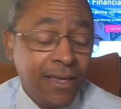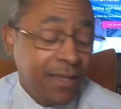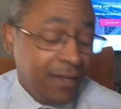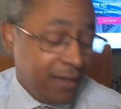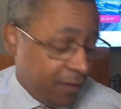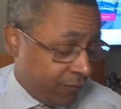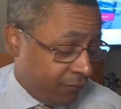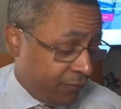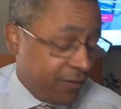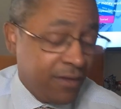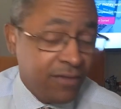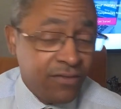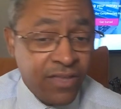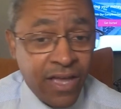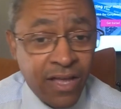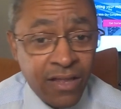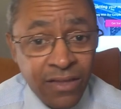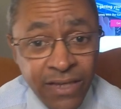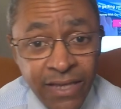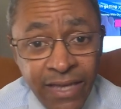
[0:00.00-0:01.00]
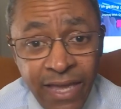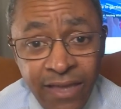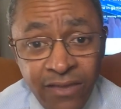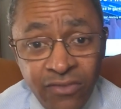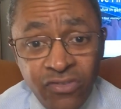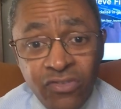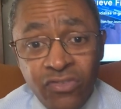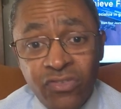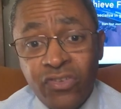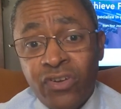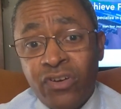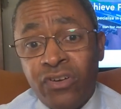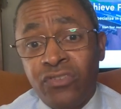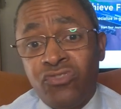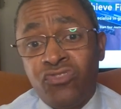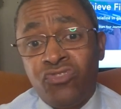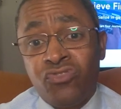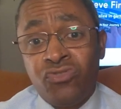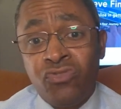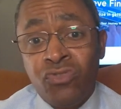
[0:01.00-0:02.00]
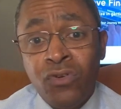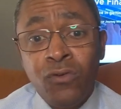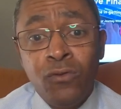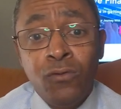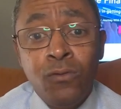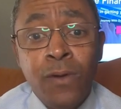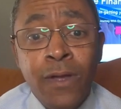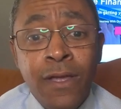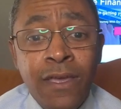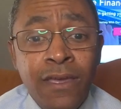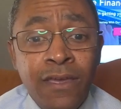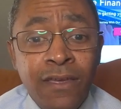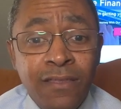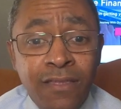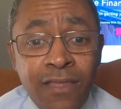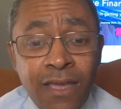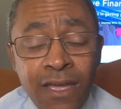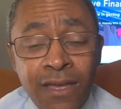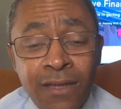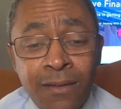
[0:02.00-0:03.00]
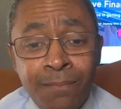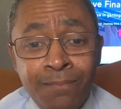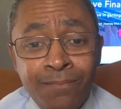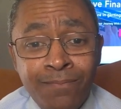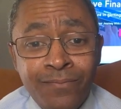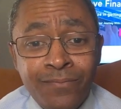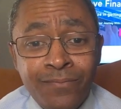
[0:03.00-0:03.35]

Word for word: if these allegations are true, then,